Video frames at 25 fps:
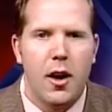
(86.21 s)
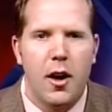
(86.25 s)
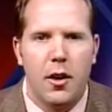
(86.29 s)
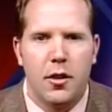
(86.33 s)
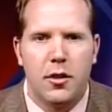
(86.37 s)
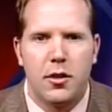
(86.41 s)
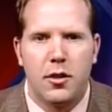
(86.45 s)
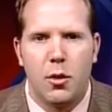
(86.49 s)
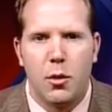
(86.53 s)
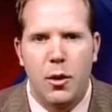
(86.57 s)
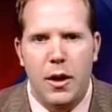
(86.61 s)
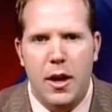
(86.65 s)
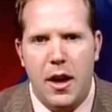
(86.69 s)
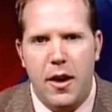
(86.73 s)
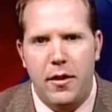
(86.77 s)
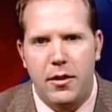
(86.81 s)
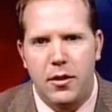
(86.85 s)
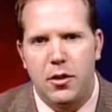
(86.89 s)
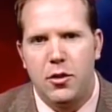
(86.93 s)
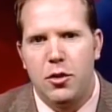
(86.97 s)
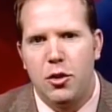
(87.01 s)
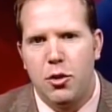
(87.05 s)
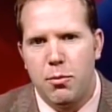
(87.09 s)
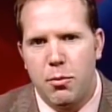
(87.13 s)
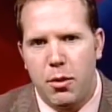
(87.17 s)
So we have
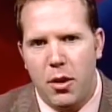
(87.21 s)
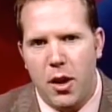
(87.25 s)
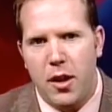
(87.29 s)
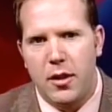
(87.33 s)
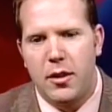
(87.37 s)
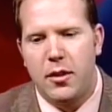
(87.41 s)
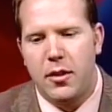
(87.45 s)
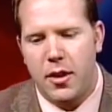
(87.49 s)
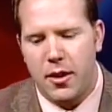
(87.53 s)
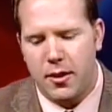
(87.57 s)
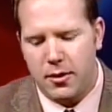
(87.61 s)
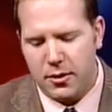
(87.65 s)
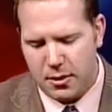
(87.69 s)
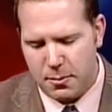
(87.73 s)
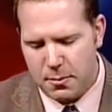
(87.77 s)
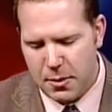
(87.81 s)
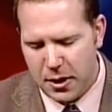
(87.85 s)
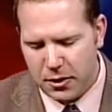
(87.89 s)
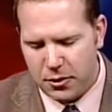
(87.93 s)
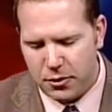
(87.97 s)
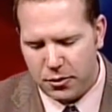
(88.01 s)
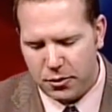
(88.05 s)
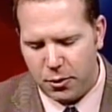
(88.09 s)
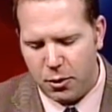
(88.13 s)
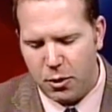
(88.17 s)
to do blood tests to
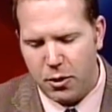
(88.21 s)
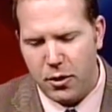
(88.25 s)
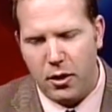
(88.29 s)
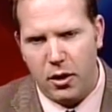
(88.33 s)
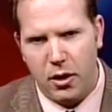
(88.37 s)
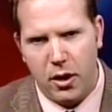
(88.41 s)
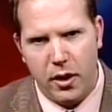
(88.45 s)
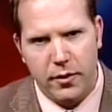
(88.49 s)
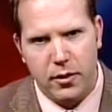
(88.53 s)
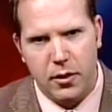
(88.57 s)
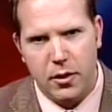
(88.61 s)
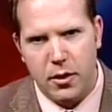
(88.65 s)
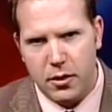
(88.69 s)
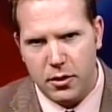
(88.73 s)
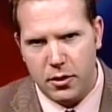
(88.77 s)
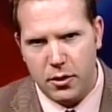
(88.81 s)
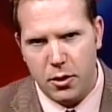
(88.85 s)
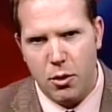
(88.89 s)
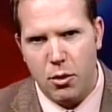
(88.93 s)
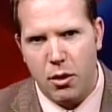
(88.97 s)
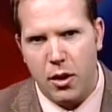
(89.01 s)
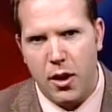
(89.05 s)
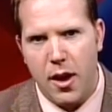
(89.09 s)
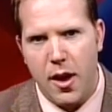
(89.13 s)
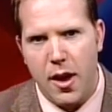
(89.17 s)
make sure the liver is
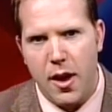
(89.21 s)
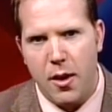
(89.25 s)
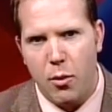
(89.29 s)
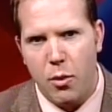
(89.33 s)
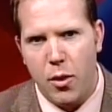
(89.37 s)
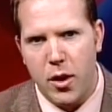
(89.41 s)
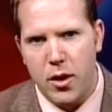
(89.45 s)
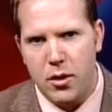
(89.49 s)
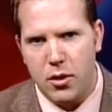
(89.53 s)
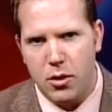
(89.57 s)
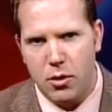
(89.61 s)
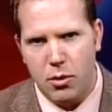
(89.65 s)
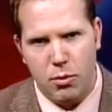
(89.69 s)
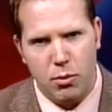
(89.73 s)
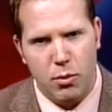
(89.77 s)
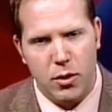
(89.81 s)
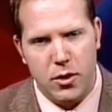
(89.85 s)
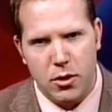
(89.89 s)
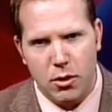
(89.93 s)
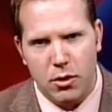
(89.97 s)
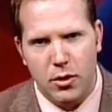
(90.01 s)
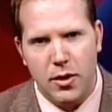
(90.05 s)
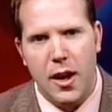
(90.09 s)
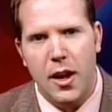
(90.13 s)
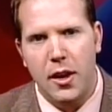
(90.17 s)
okay when
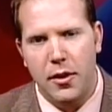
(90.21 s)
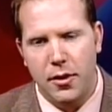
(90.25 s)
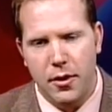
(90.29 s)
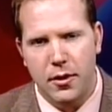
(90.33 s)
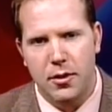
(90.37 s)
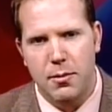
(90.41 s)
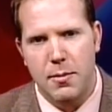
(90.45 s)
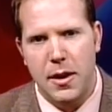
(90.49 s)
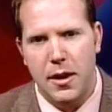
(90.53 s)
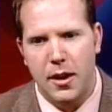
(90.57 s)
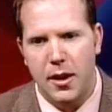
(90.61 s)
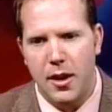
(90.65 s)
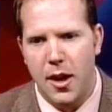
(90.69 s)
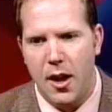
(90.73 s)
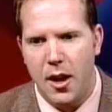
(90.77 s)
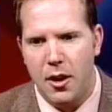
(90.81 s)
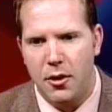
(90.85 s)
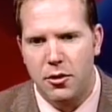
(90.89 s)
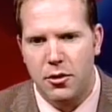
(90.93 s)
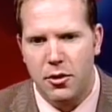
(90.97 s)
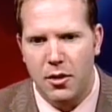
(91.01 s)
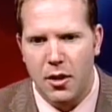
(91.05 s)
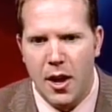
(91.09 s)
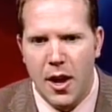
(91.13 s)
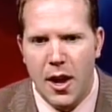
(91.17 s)
you take this
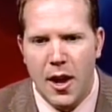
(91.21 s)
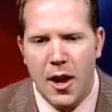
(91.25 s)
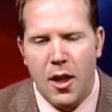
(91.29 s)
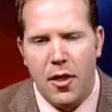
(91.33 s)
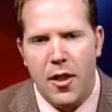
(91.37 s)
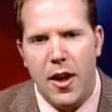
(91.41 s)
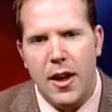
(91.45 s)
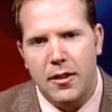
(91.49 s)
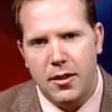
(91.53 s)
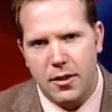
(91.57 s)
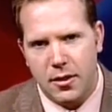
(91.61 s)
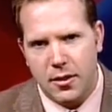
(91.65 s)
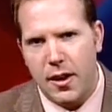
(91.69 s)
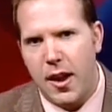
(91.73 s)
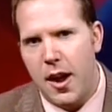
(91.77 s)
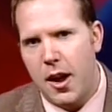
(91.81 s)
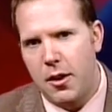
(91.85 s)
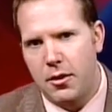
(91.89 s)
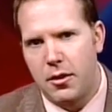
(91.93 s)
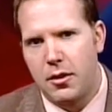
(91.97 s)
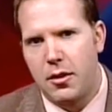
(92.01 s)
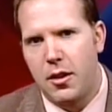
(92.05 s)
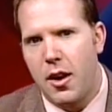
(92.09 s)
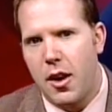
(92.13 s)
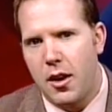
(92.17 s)
medication. That's the
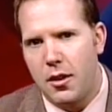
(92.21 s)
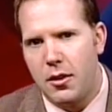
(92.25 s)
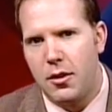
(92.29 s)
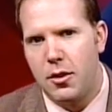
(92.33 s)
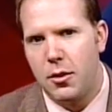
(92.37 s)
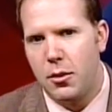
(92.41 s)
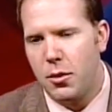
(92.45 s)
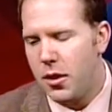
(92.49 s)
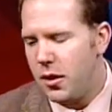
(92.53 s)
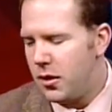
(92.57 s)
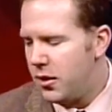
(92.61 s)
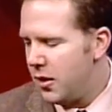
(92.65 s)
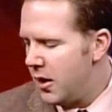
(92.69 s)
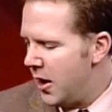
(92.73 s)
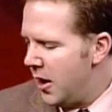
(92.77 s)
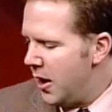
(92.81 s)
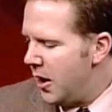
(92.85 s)
downside to it.